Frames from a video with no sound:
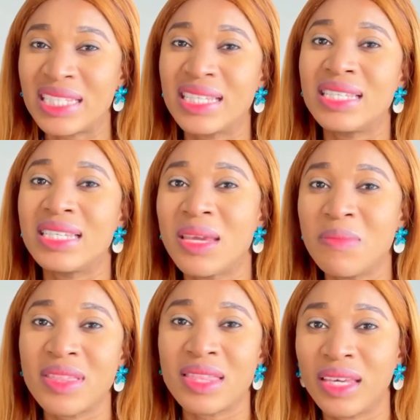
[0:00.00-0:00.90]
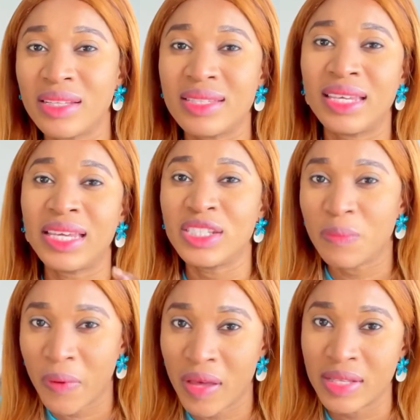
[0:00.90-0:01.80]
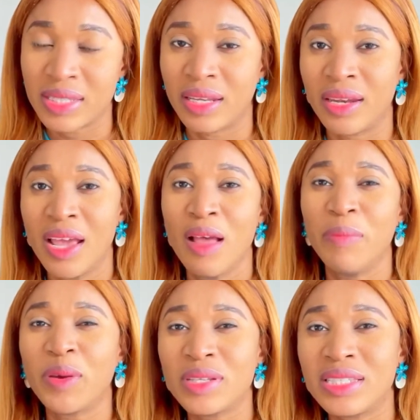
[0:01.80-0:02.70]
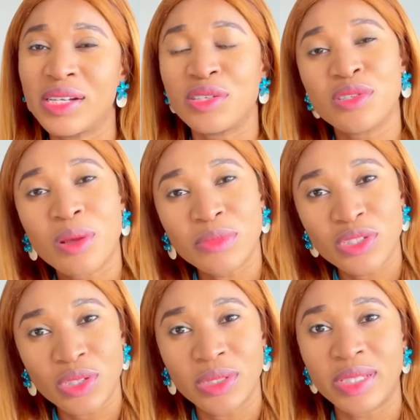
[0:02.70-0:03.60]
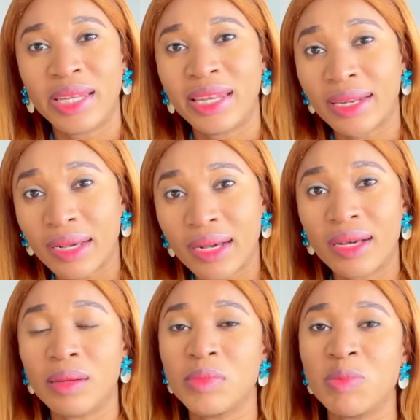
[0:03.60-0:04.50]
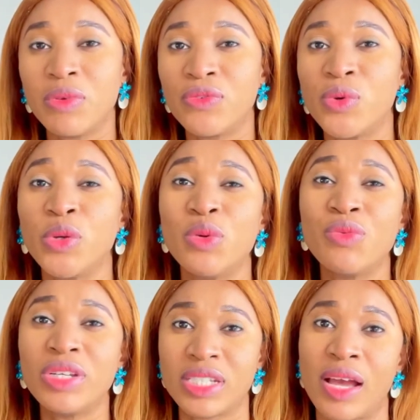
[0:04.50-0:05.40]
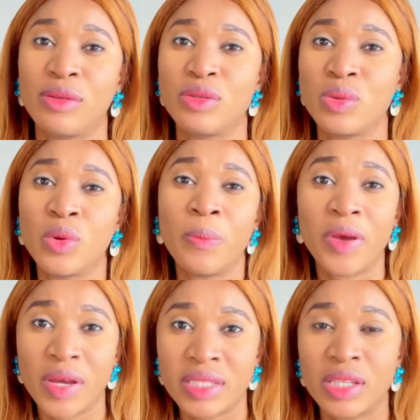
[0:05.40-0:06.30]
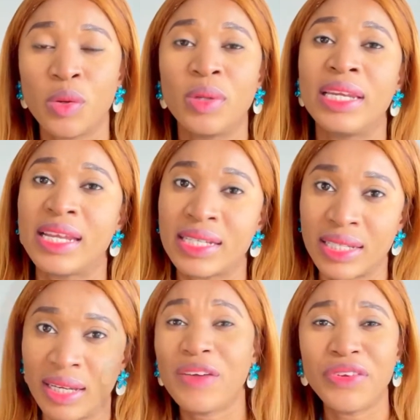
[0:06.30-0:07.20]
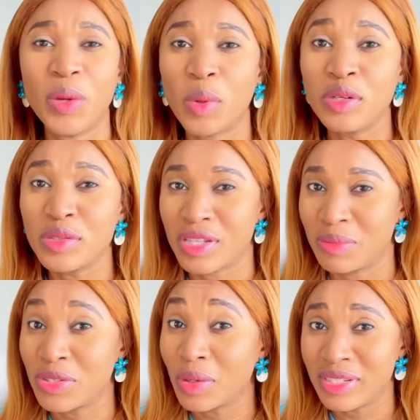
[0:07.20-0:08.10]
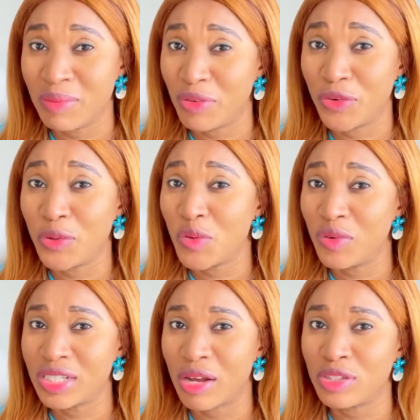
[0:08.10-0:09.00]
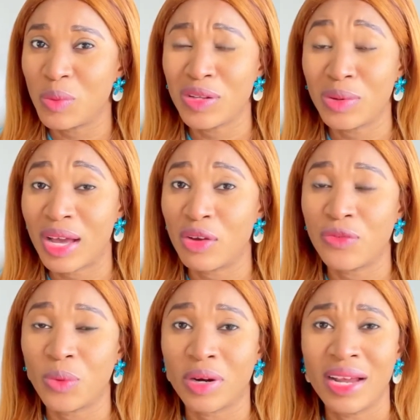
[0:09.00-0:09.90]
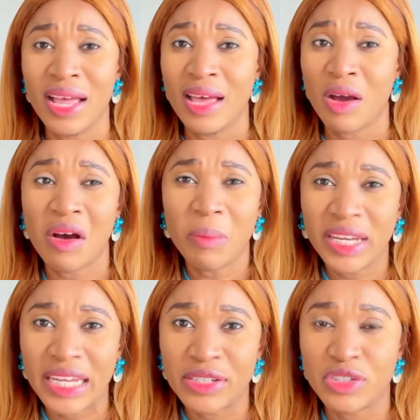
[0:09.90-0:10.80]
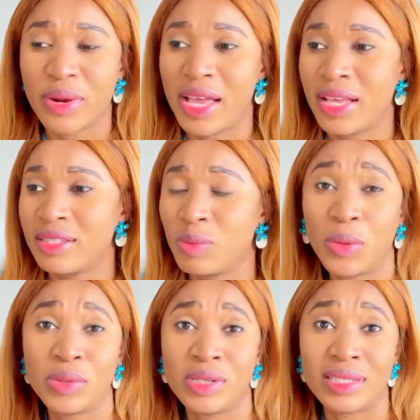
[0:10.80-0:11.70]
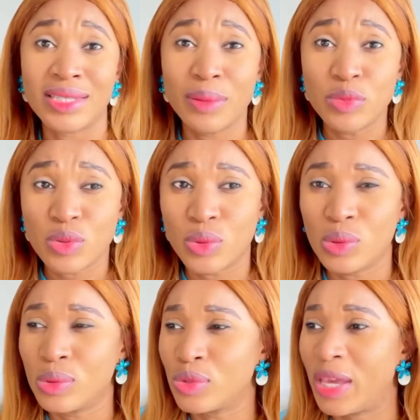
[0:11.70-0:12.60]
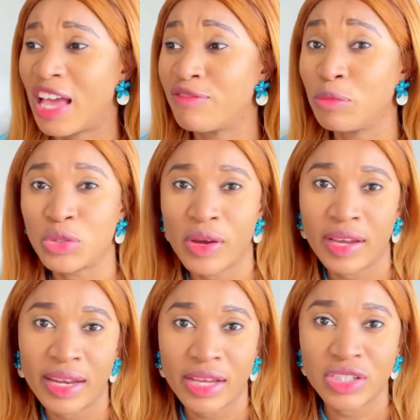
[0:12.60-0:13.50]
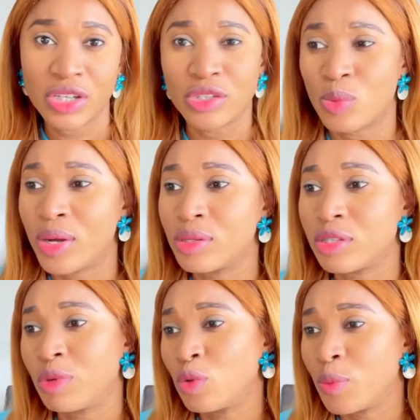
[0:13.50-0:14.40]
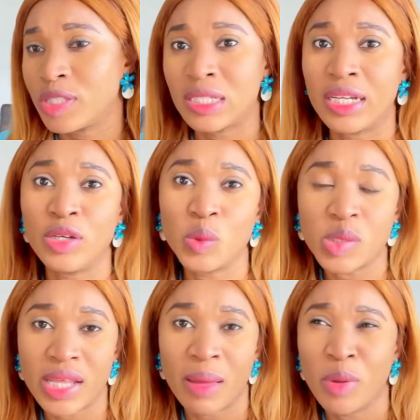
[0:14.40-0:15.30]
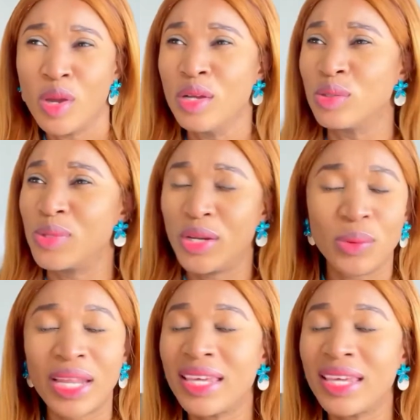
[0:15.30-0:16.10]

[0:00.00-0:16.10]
the same thing to each person because there's some studying that comes before you reach out to a person on LinkedIn. You definitely want to do some studying before you reach out. You want to look out for common interests. Did we go to the same school? Do we have mutual connections? Do I know someone who personally knows them? Do they know?